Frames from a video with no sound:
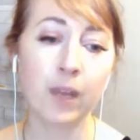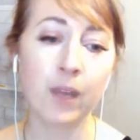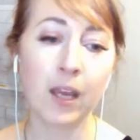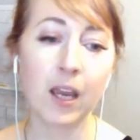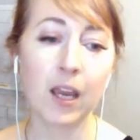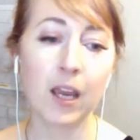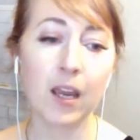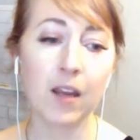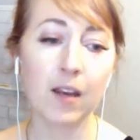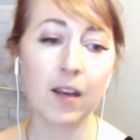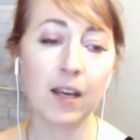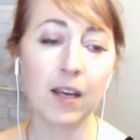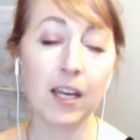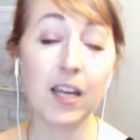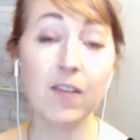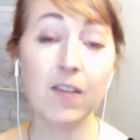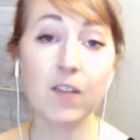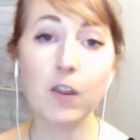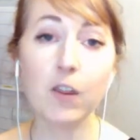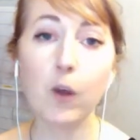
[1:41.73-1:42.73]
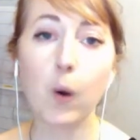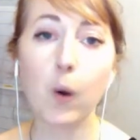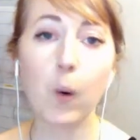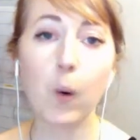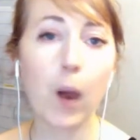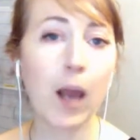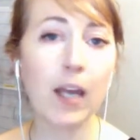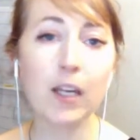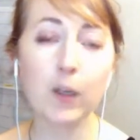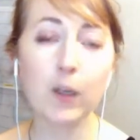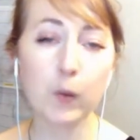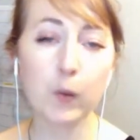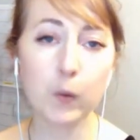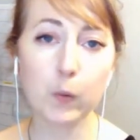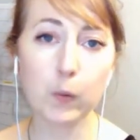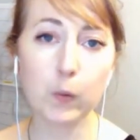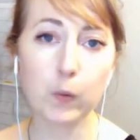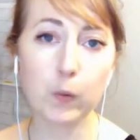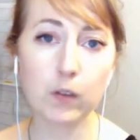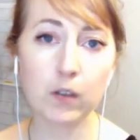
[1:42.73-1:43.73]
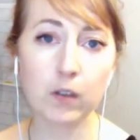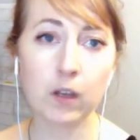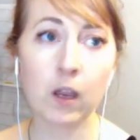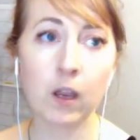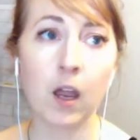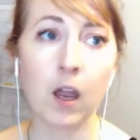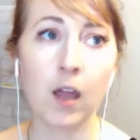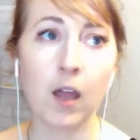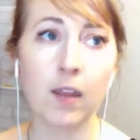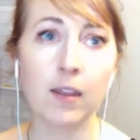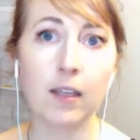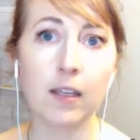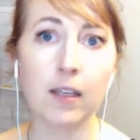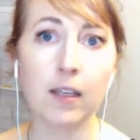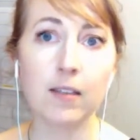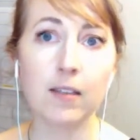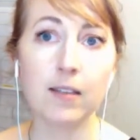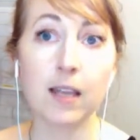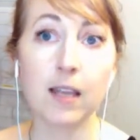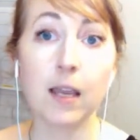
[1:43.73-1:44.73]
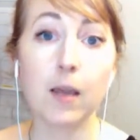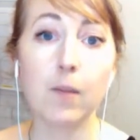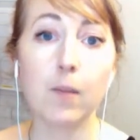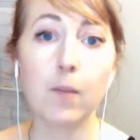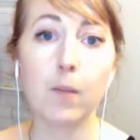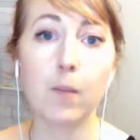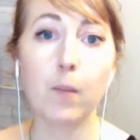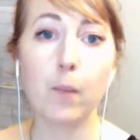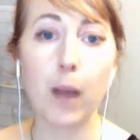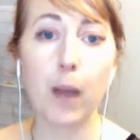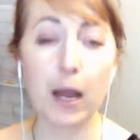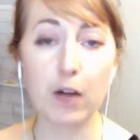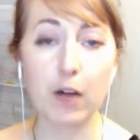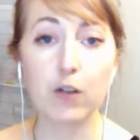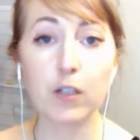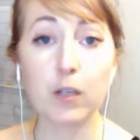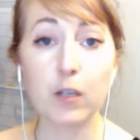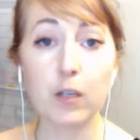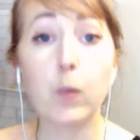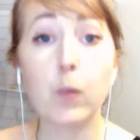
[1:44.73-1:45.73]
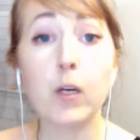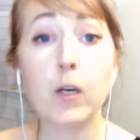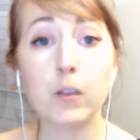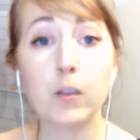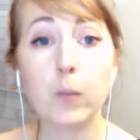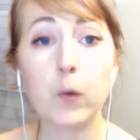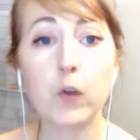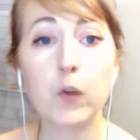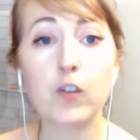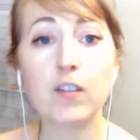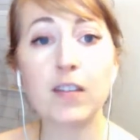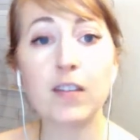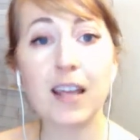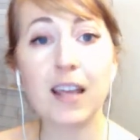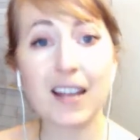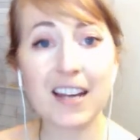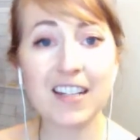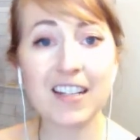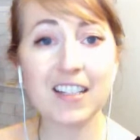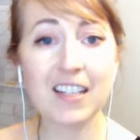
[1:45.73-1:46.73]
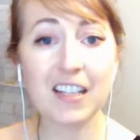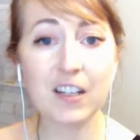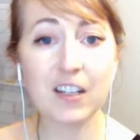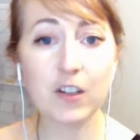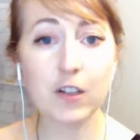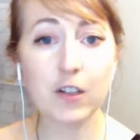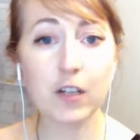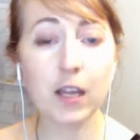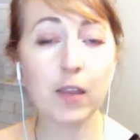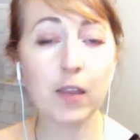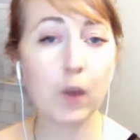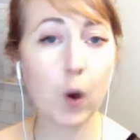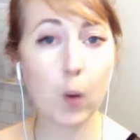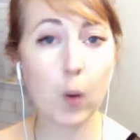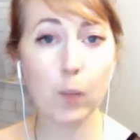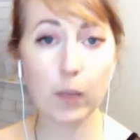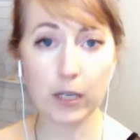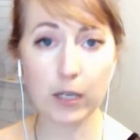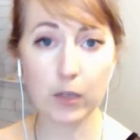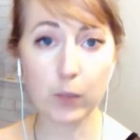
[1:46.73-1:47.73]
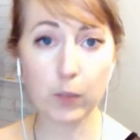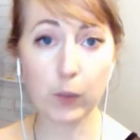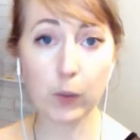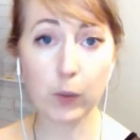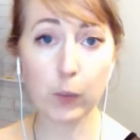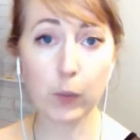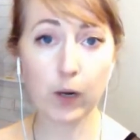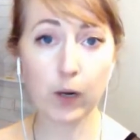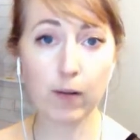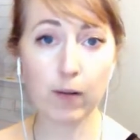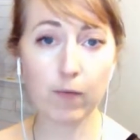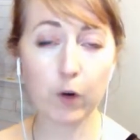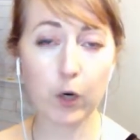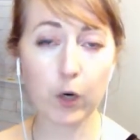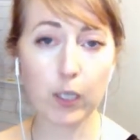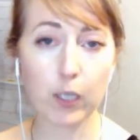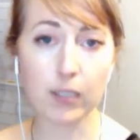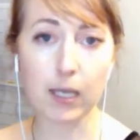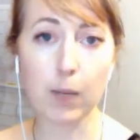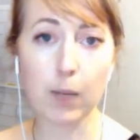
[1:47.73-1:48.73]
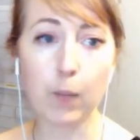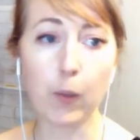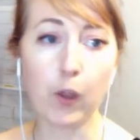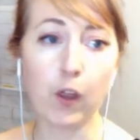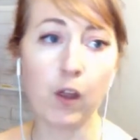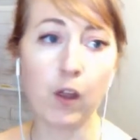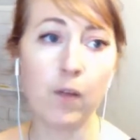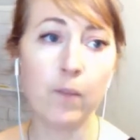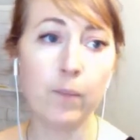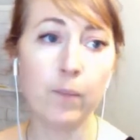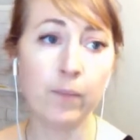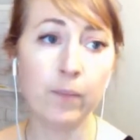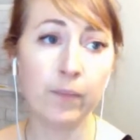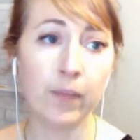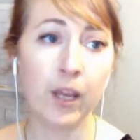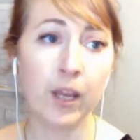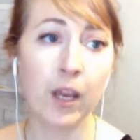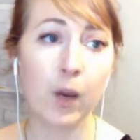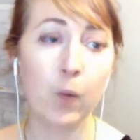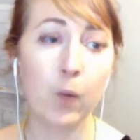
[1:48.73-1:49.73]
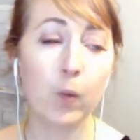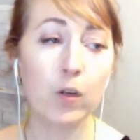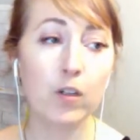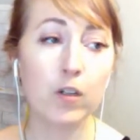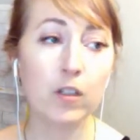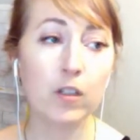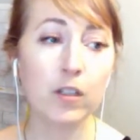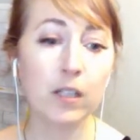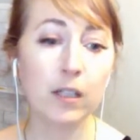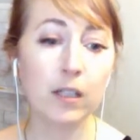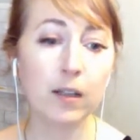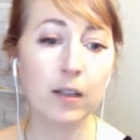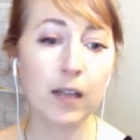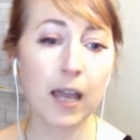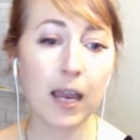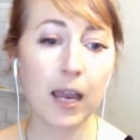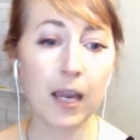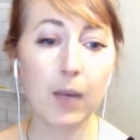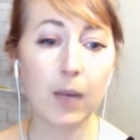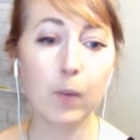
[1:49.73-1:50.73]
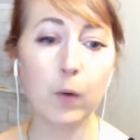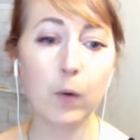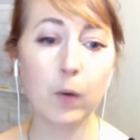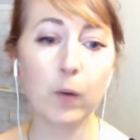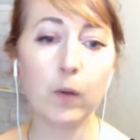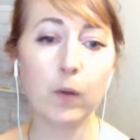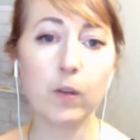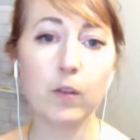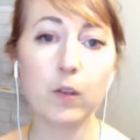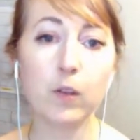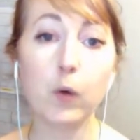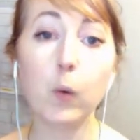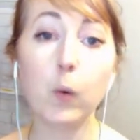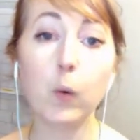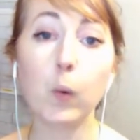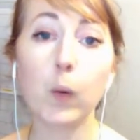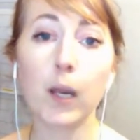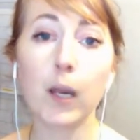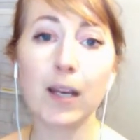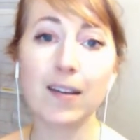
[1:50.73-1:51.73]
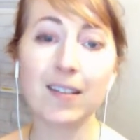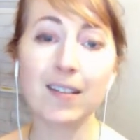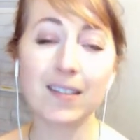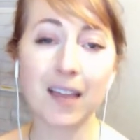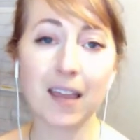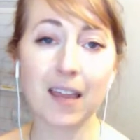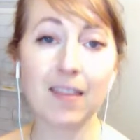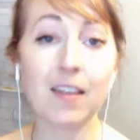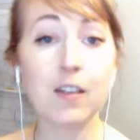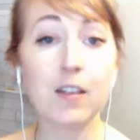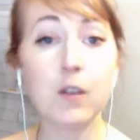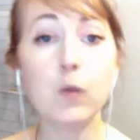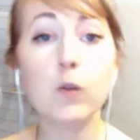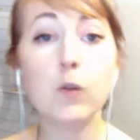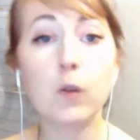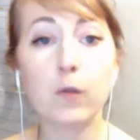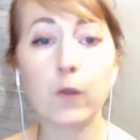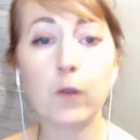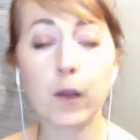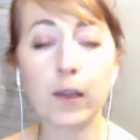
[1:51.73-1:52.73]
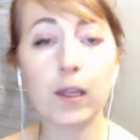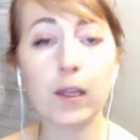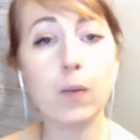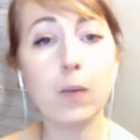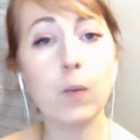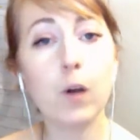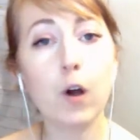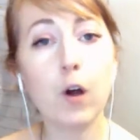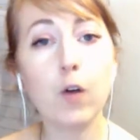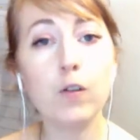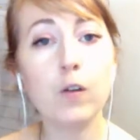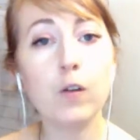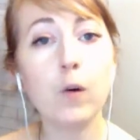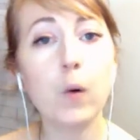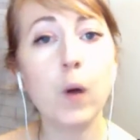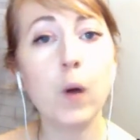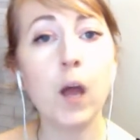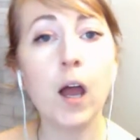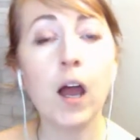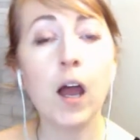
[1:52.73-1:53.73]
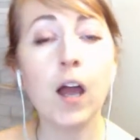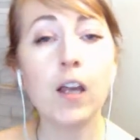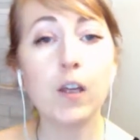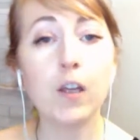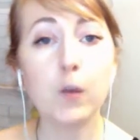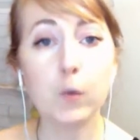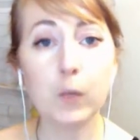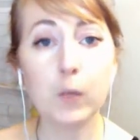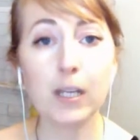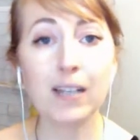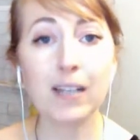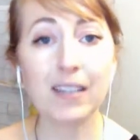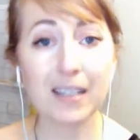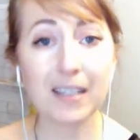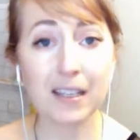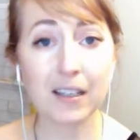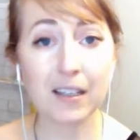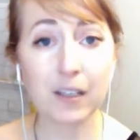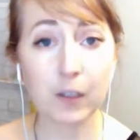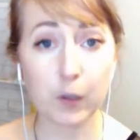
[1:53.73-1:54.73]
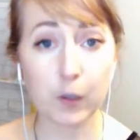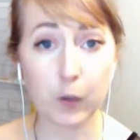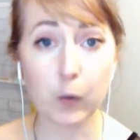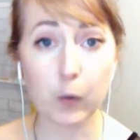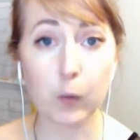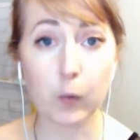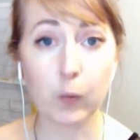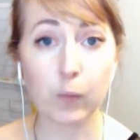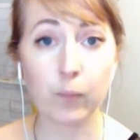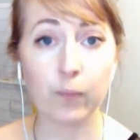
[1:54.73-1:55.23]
And even though I use the same patterns and principles that I teach in the homepage blueprint, for example, we're still able to create a site that's user-friendly, but also uniquely you.